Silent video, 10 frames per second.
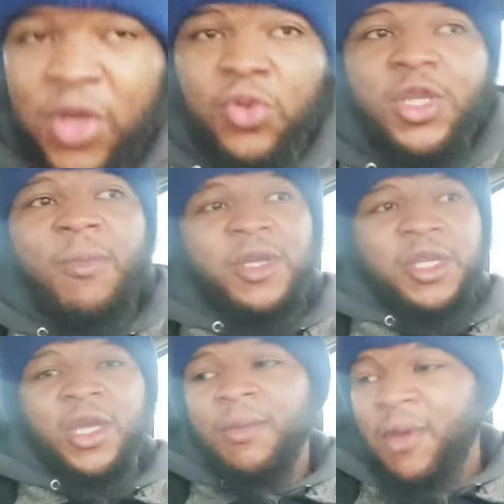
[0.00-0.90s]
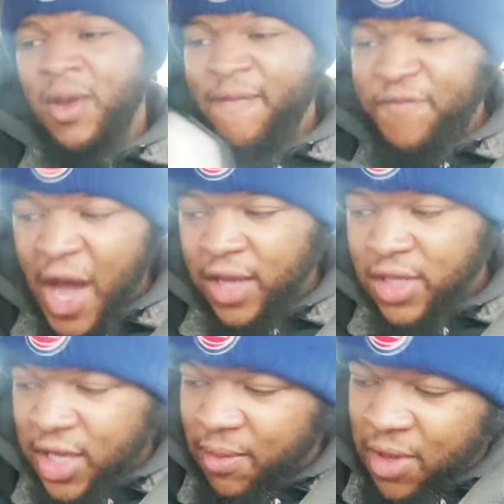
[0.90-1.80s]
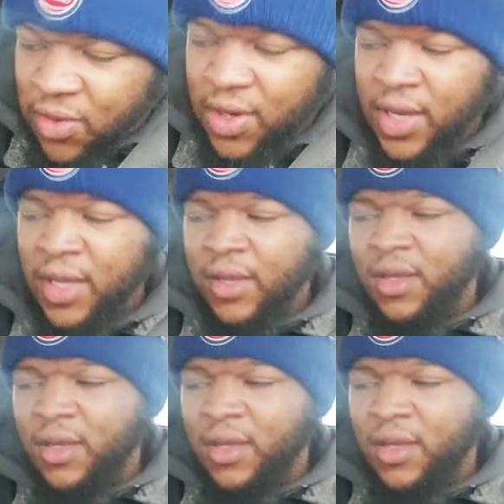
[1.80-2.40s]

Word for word: We do so much in the community. Fuck the community.